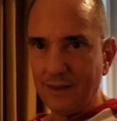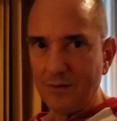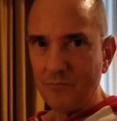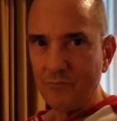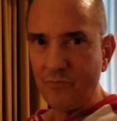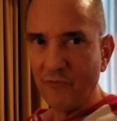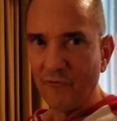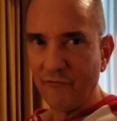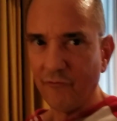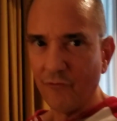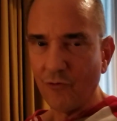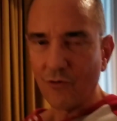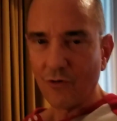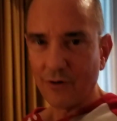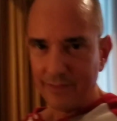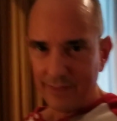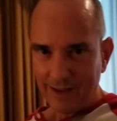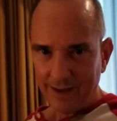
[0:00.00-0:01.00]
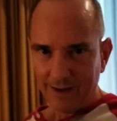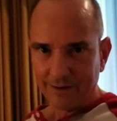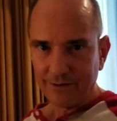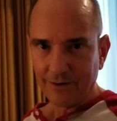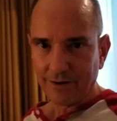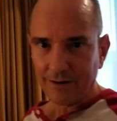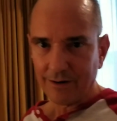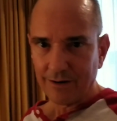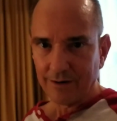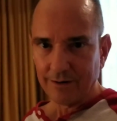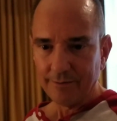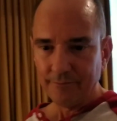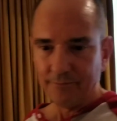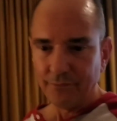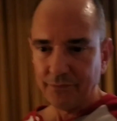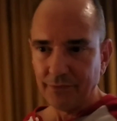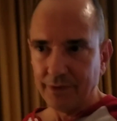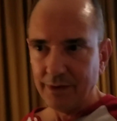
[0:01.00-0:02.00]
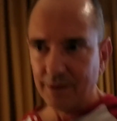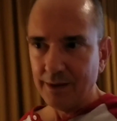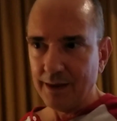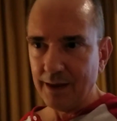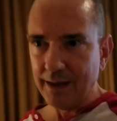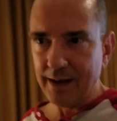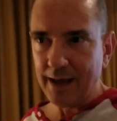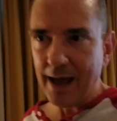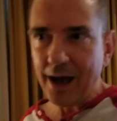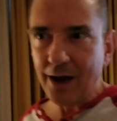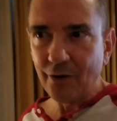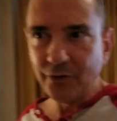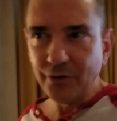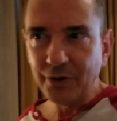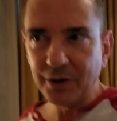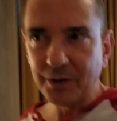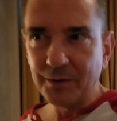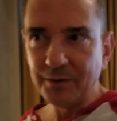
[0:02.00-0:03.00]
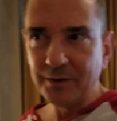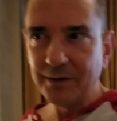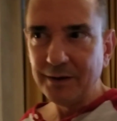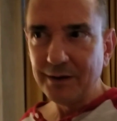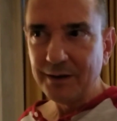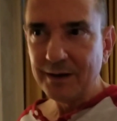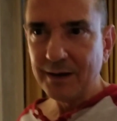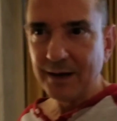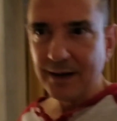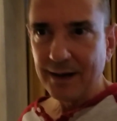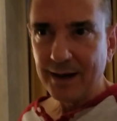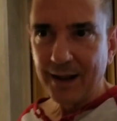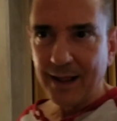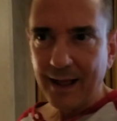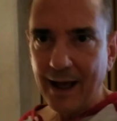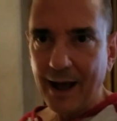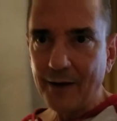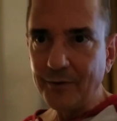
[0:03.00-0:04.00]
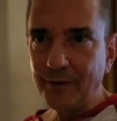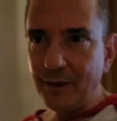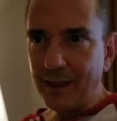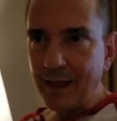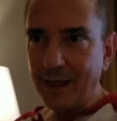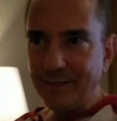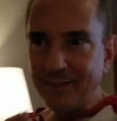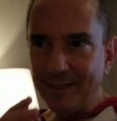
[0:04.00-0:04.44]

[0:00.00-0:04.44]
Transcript: before they occur and how you can how and